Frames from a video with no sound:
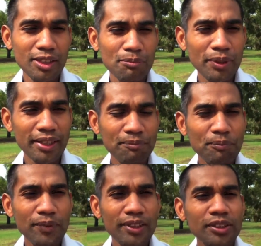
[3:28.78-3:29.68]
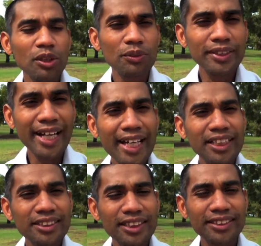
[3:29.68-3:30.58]
But you know, that
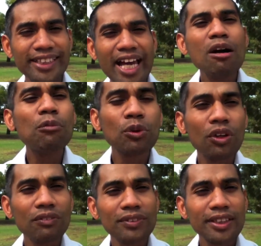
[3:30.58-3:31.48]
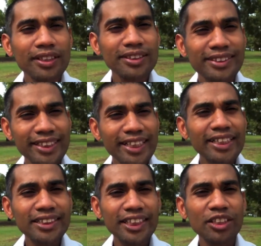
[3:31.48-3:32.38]
is an example of
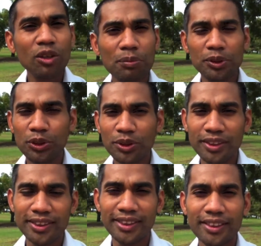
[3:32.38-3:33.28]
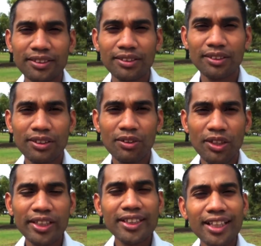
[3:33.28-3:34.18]
seizing the opportunity
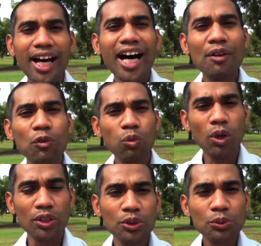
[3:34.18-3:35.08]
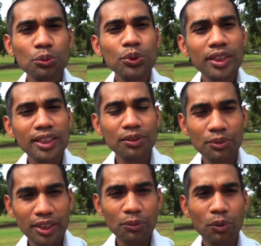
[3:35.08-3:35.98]
in line with what you really,
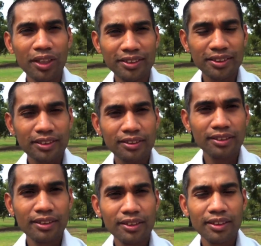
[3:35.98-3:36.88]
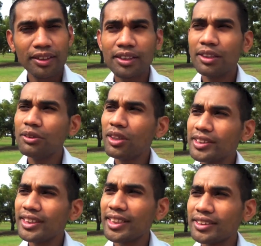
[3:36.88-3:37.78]
really want. You know, not
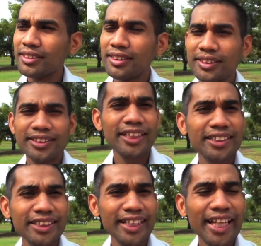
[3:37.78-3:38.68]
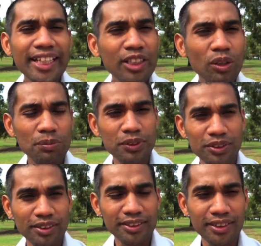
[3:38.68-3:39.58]
just seizing any
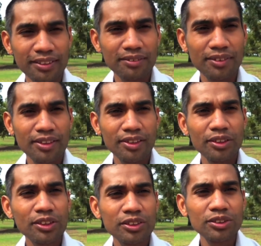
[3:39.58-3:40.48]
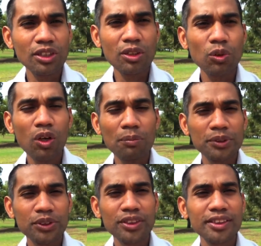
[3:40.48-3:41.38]
opportunity, because you know, not all
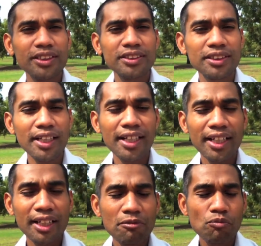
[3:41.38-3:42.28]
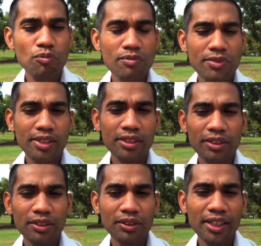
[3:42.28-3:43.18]
opportunities are
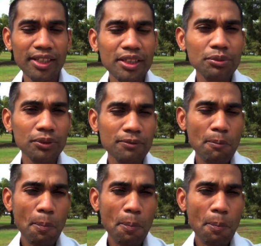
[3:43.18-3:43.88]
equal.